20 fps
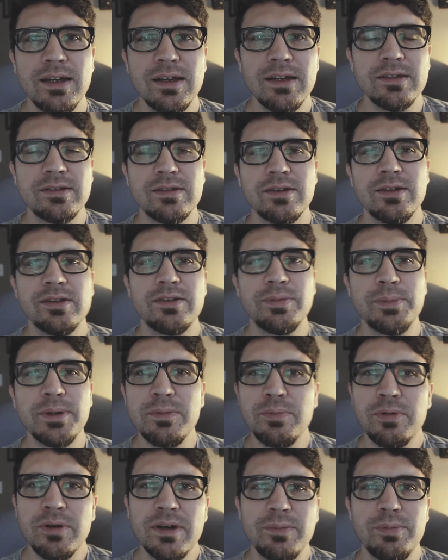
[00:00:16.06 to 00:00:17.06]
So it's been
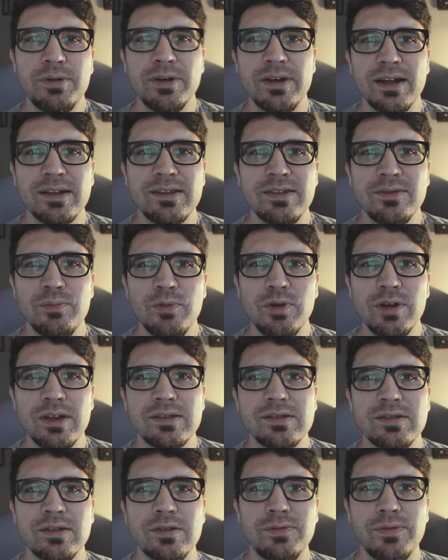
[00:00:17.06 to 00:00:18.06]
a pretty productive morning
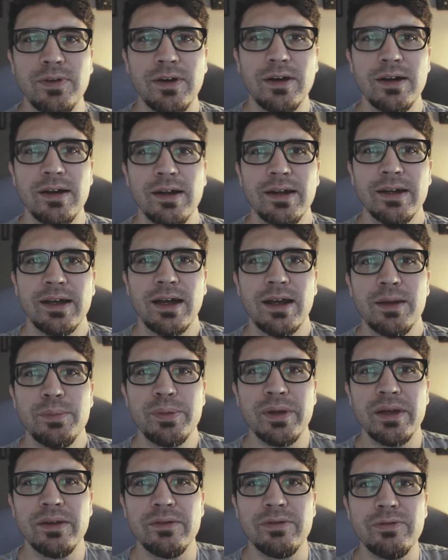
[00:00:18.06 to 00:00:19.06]
so far. I got
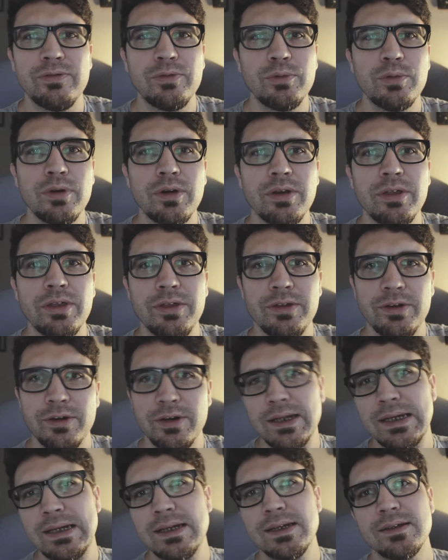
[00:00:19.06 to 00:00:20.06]
up at
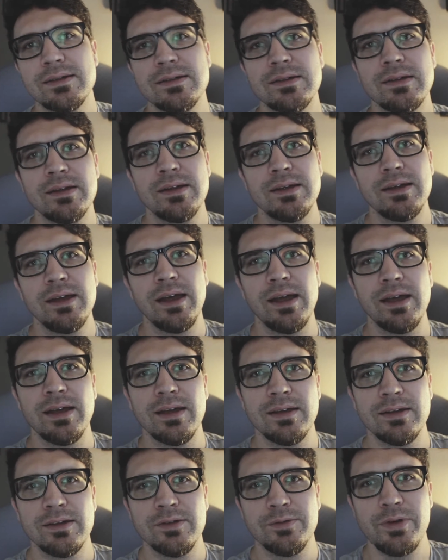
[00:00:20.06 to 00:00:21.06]
4.30
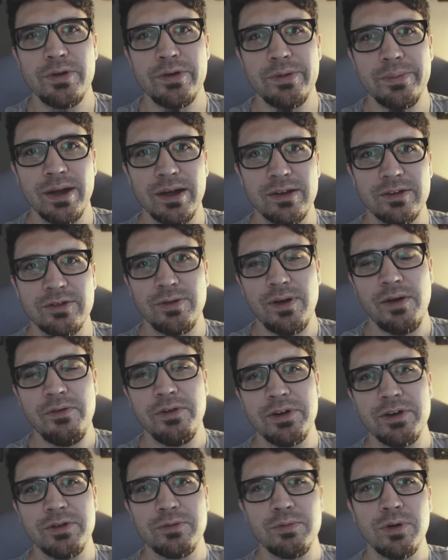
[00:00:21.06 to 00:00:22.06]
and wrote about
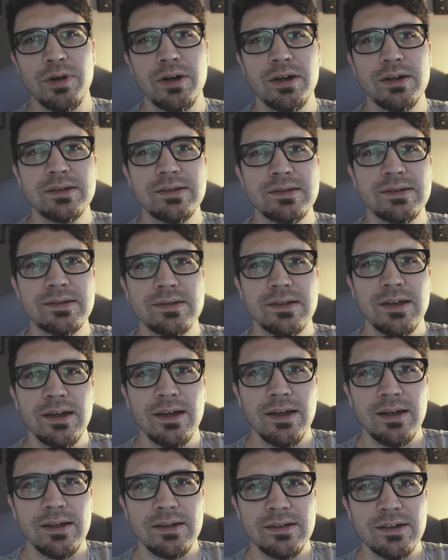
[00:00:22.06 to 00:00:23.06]
1,200 words
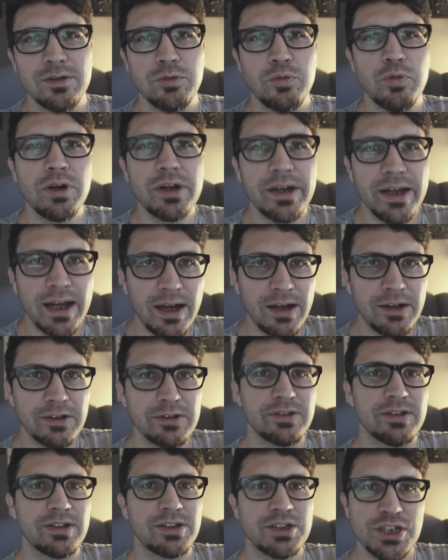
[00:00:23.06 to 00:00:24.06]
did a
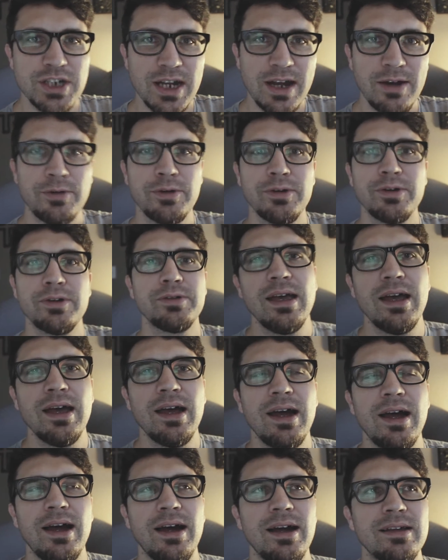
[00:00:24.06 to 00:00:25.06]
workout, took a shower,
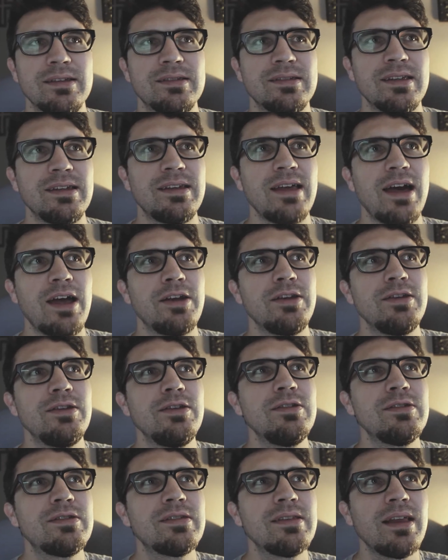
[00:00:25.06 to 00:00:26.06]
I sent out a
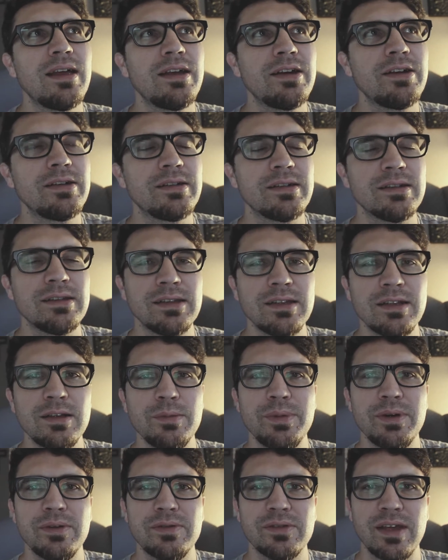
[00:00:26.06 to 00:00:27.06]
newsletter, did a little
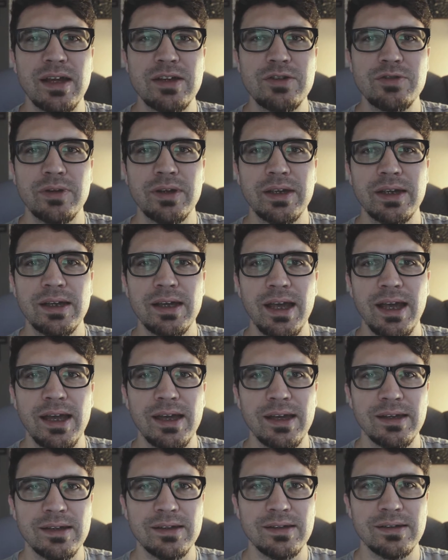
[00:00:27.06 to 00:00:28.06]
bit of scheduling,
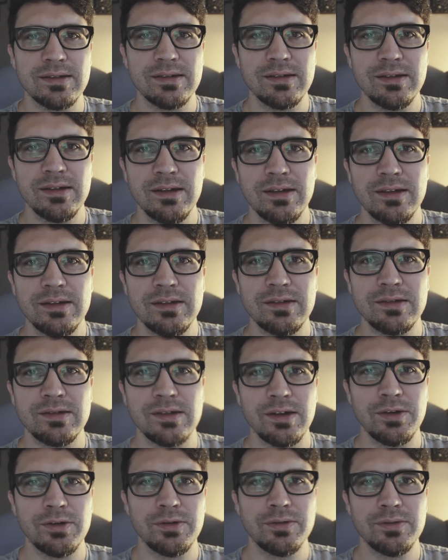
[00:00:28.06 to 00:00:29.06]
and
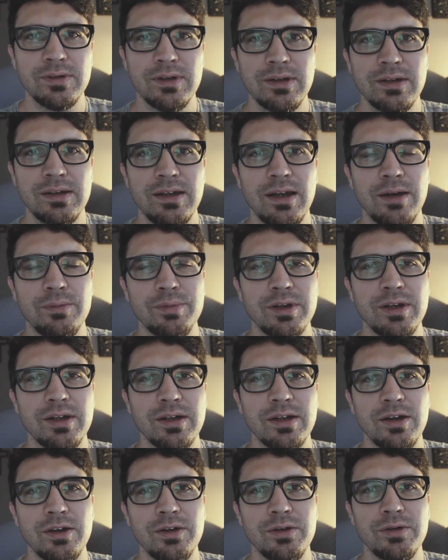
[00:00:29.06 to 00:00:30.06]
so now I'm
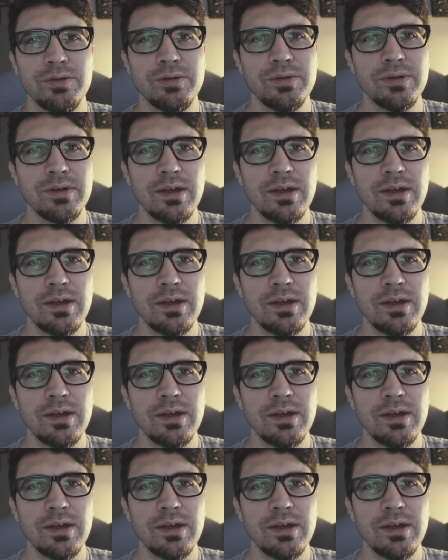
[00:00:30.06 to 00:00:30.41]
gonna go